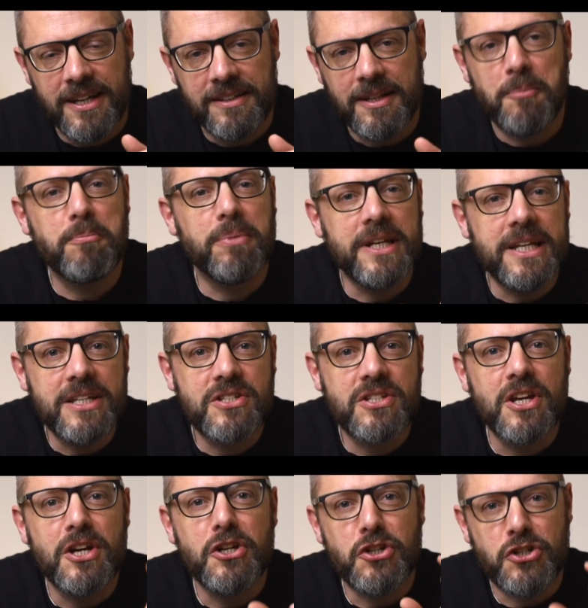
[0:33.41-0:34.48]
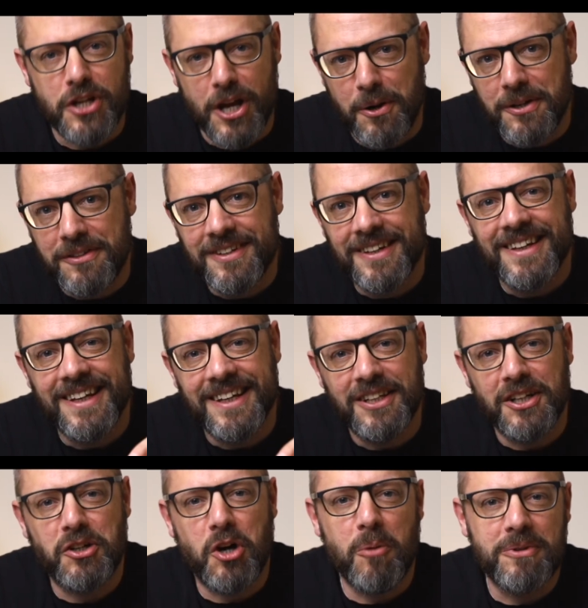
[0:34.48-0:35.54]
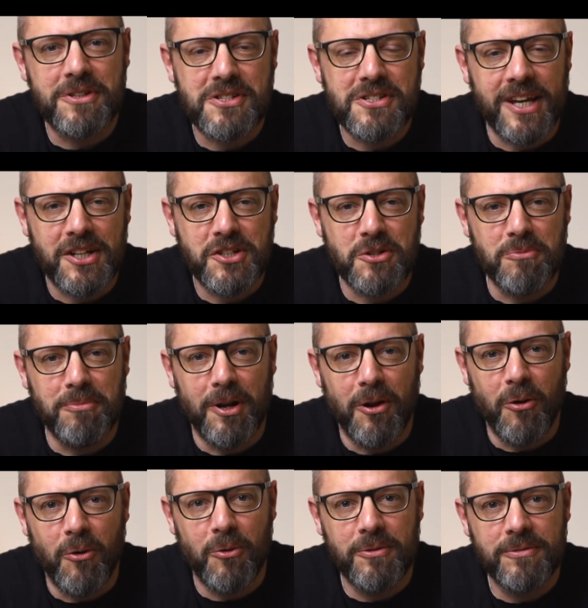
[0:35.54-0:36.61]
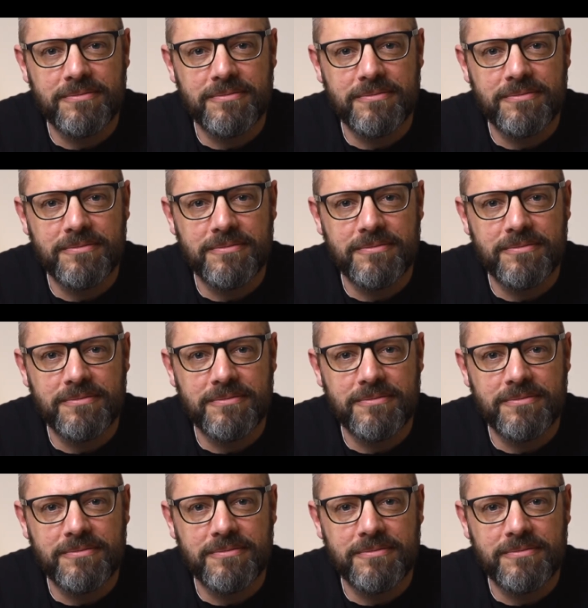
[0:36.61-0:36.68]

then please share it in the comment section below.